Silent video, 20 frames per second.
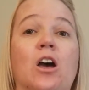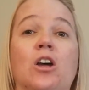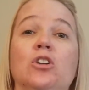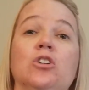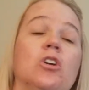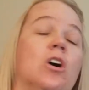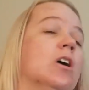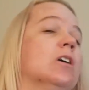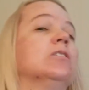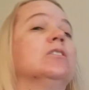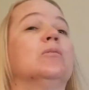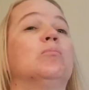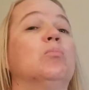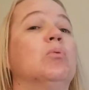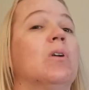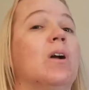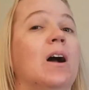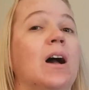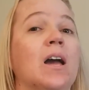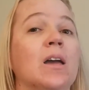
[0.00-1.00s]
Not to
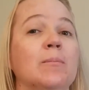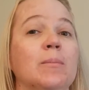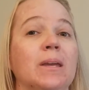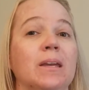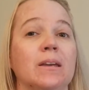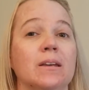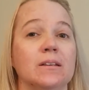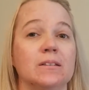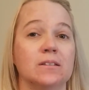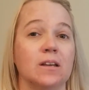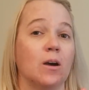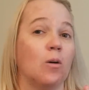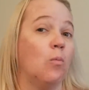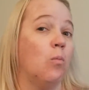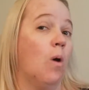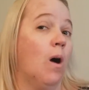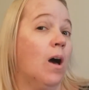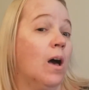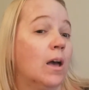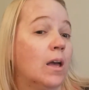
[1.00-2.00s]
prime is a
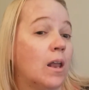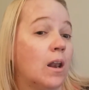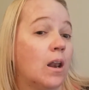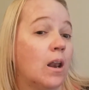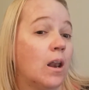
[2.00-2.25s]
what?